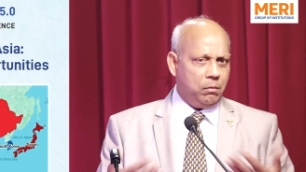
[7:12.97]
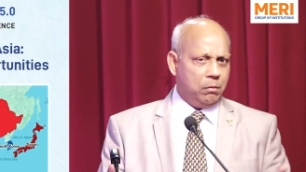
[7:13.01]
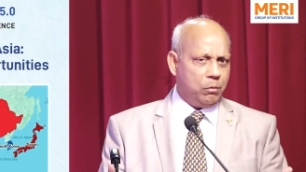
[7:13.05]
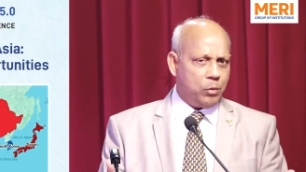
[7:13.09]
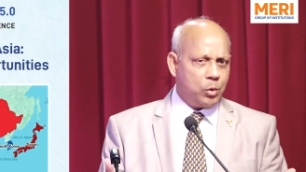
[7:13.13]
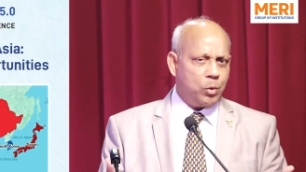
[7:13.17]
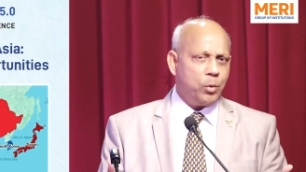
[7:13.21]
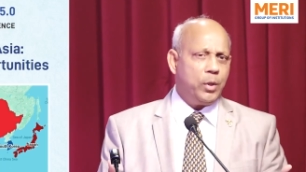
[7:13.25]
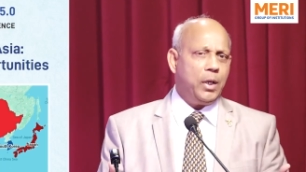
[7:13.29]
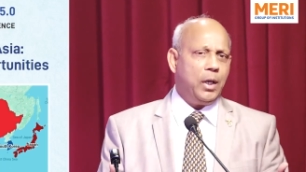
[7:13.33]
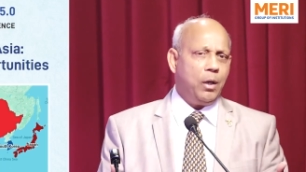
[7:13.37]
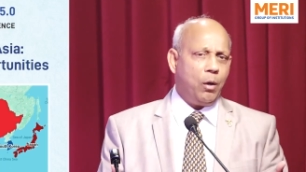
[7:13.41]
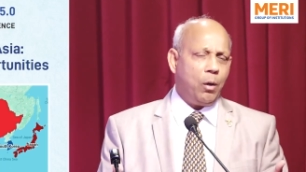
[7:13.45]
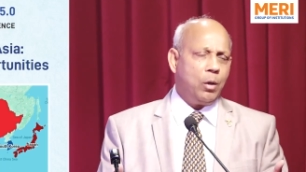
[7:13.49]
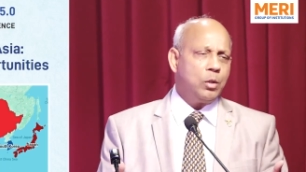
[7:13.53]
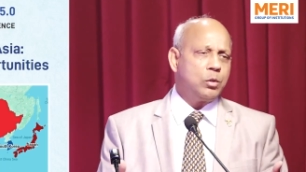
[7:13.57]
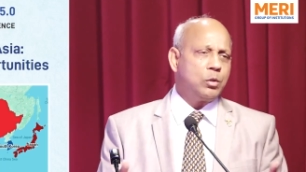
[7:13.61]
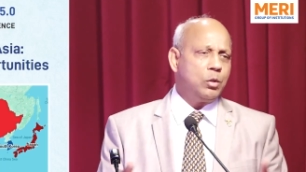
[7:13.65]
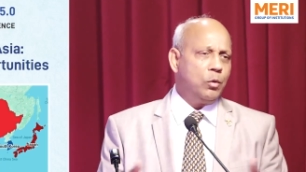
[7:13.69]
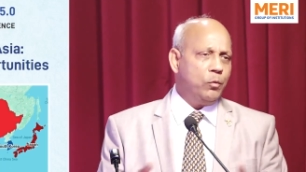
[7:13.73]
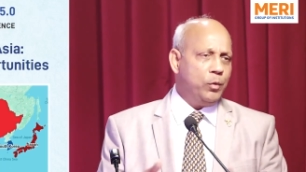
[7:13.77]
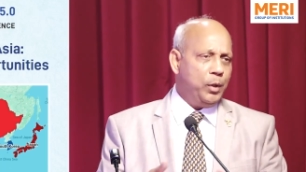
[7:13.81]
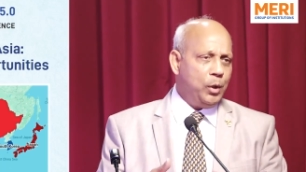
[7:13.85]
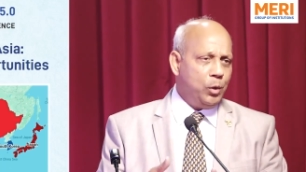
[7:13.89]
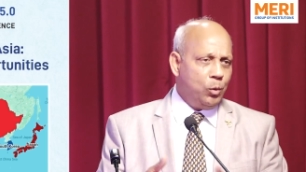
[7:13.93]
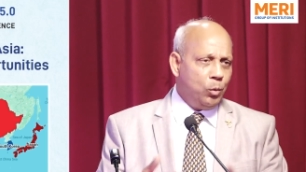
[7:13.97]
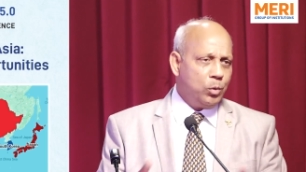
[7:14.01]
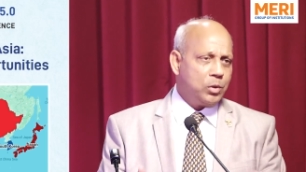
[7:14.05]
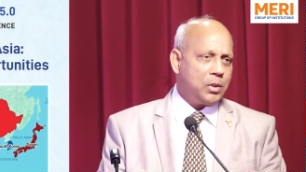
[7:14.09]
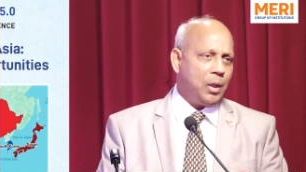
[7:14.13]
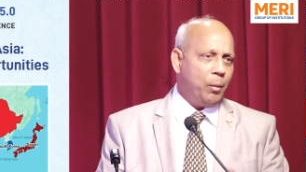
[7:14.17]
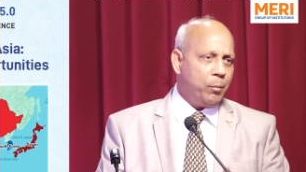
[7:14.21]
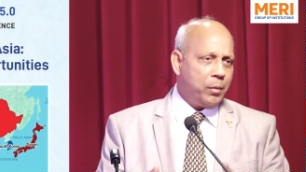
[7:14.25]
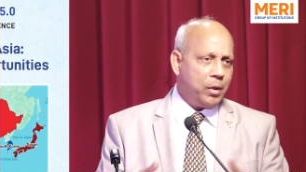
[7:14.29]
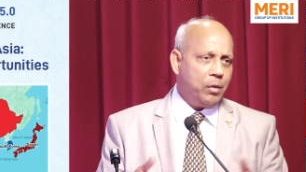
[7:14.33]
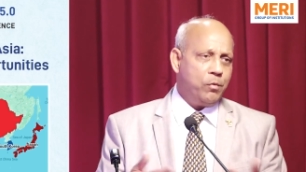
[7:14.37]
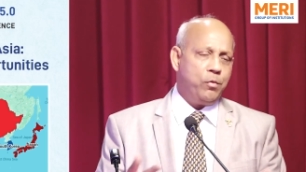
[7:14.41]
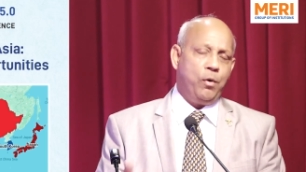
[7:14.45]
today also we do
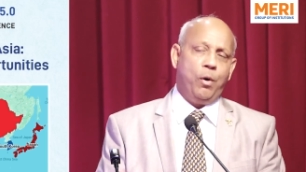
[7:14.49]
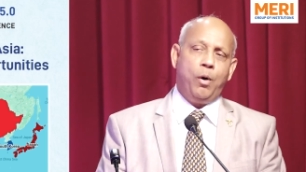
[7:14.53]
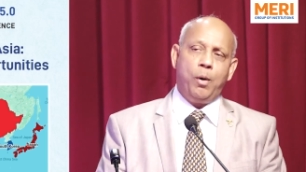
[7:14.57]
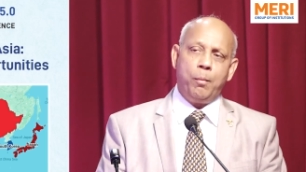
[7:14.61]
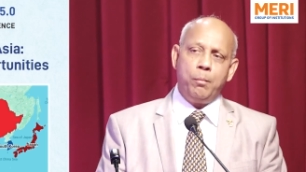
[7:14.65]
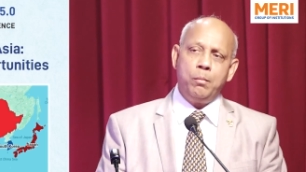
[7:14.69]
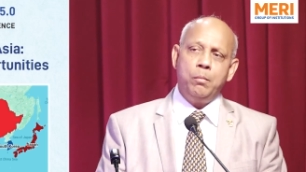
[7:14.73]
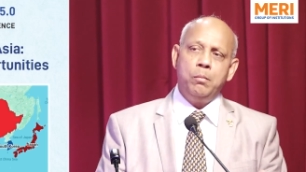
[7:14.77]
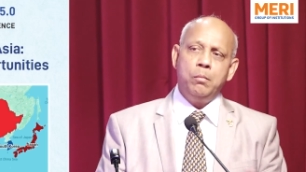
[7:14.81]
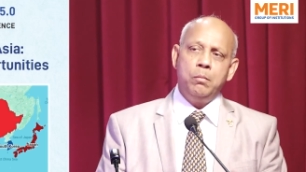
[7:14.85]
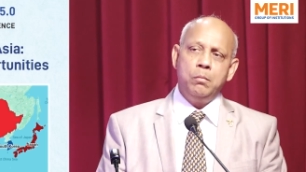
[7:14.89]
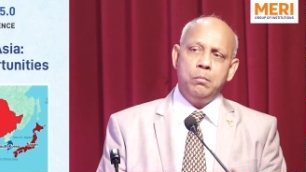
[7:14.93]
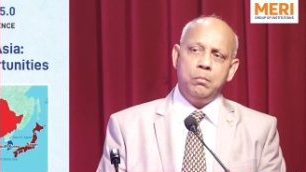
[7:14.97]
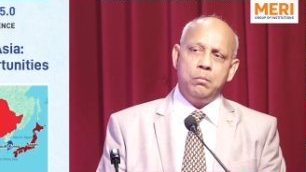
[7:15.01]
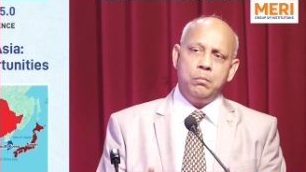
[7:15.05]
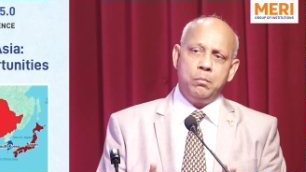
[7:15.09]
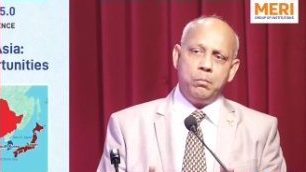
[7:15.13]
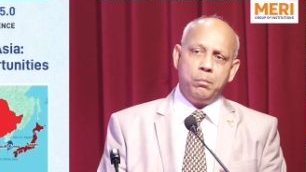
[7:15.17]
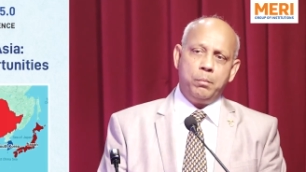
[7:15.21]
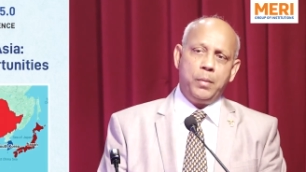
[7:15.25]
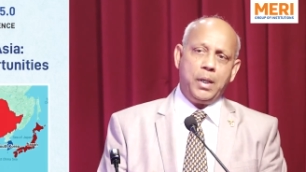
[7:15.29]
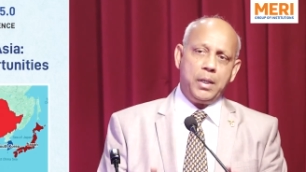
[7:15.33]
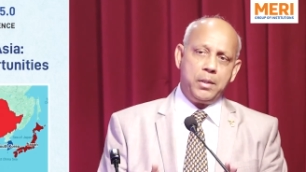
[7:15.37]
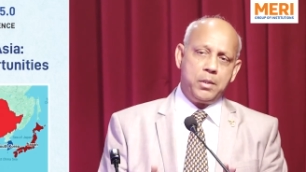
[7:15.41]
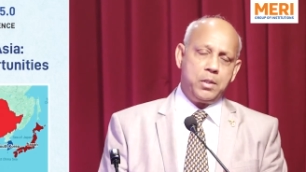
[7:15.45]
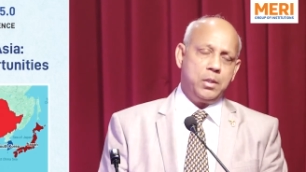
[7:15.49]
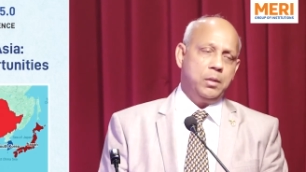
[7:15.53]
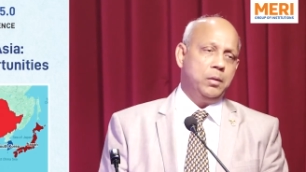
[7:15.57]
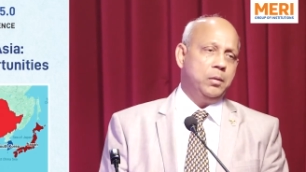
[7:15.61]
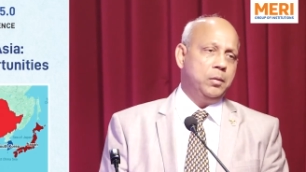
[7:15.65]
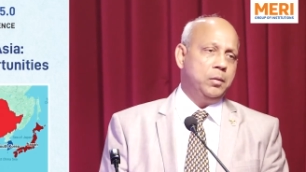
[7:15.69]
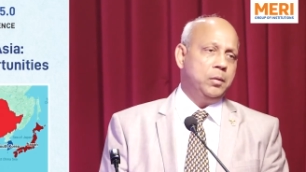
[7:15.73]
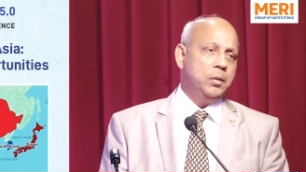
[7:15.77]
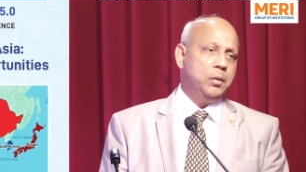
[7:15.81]
some reform, but